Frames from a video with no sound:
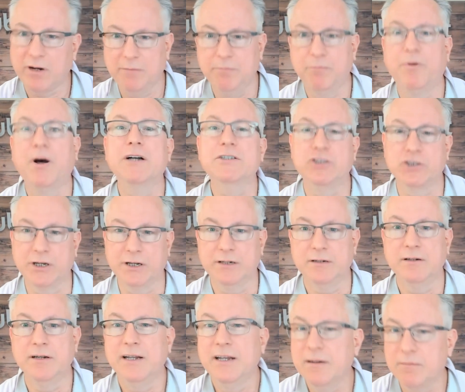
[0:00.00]
budget
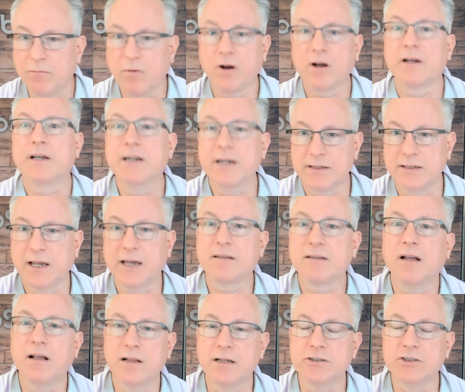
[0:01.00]
in marketing
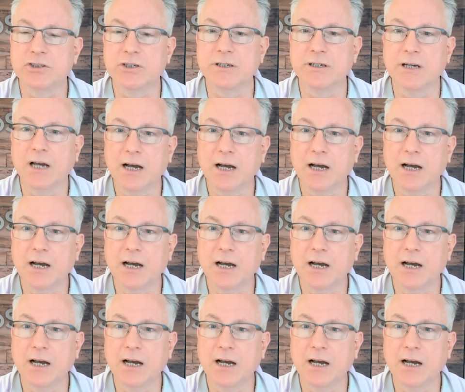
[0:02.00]
technology,